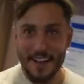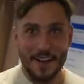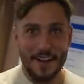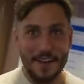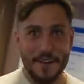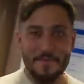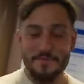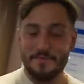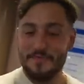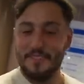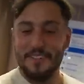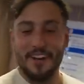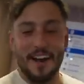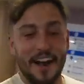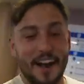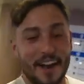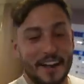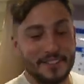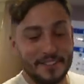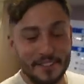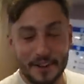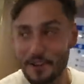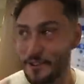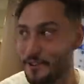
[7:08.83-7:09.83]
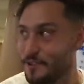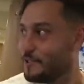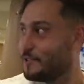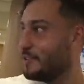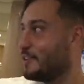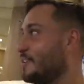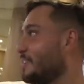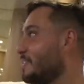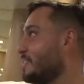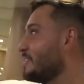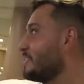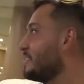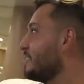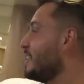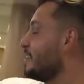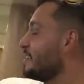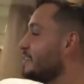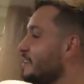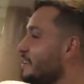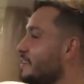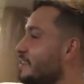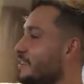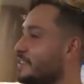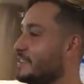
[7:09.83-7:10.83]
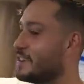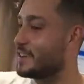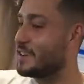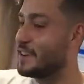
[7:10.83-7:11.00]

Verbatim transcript: to meet you, bro. I saw you get in the